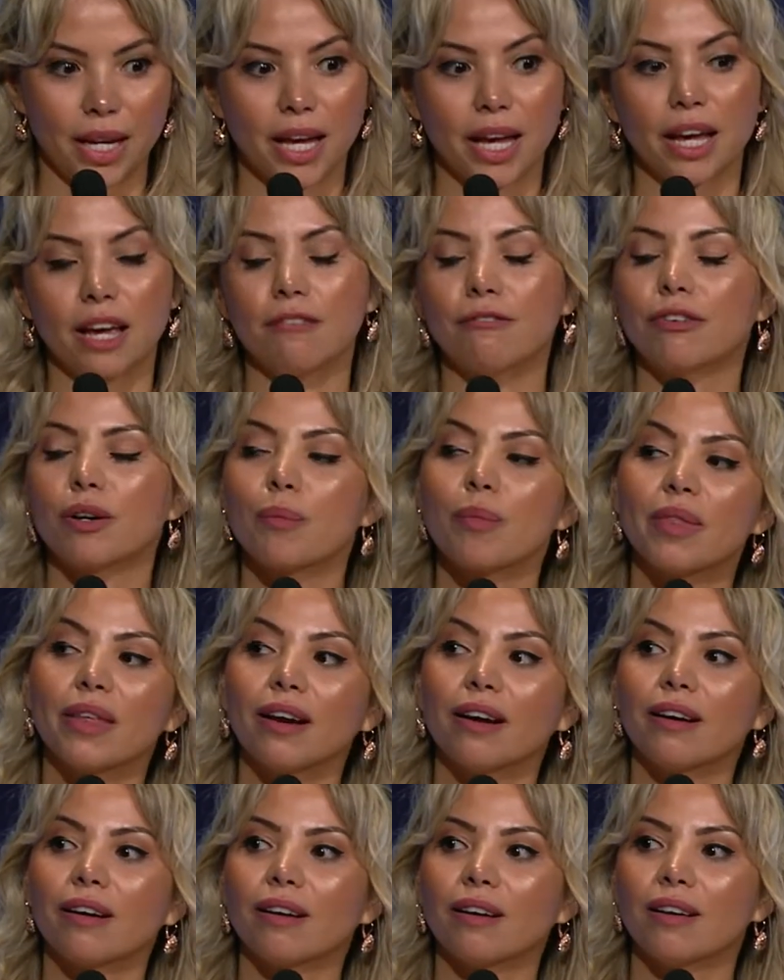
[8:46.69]
And from
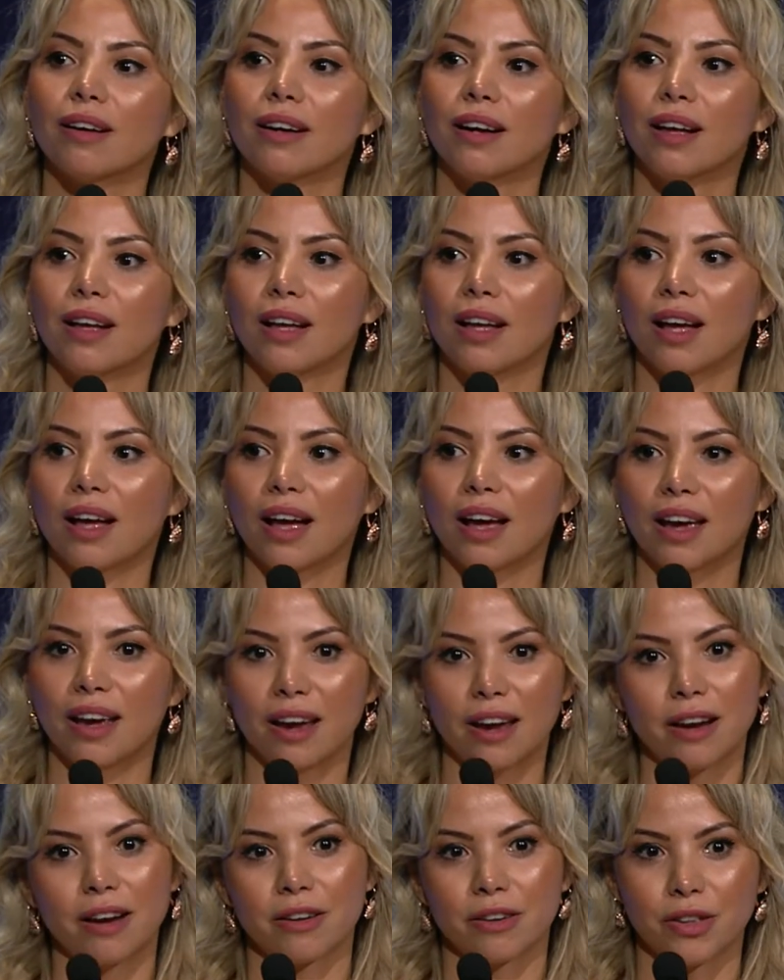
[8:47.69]
there, I
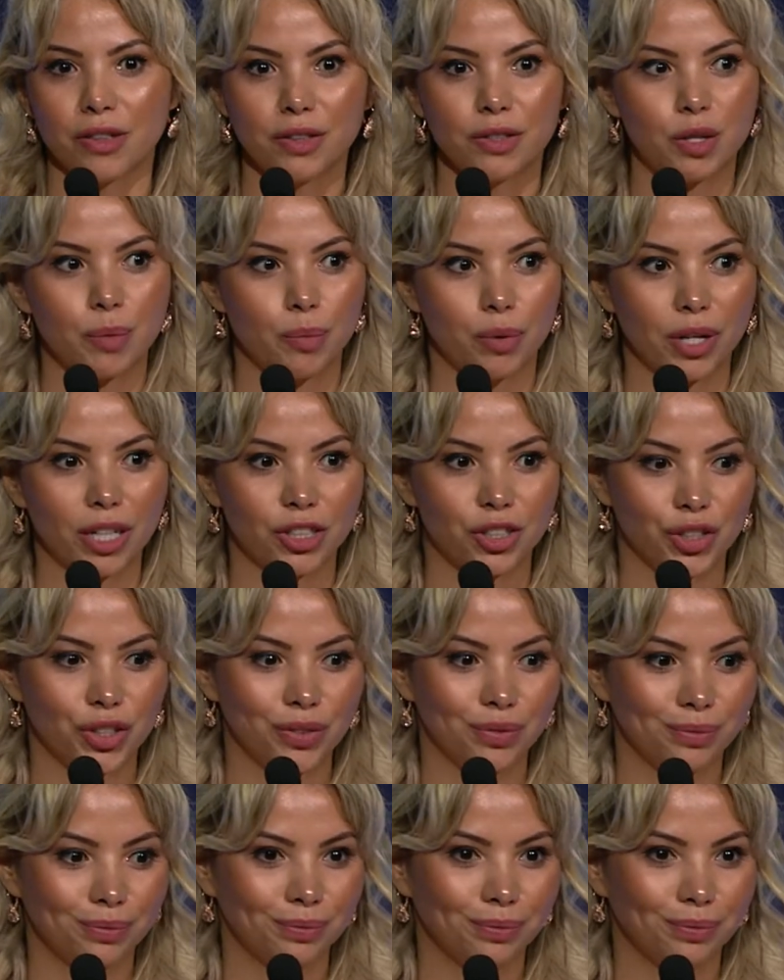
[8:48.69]
hit another depression.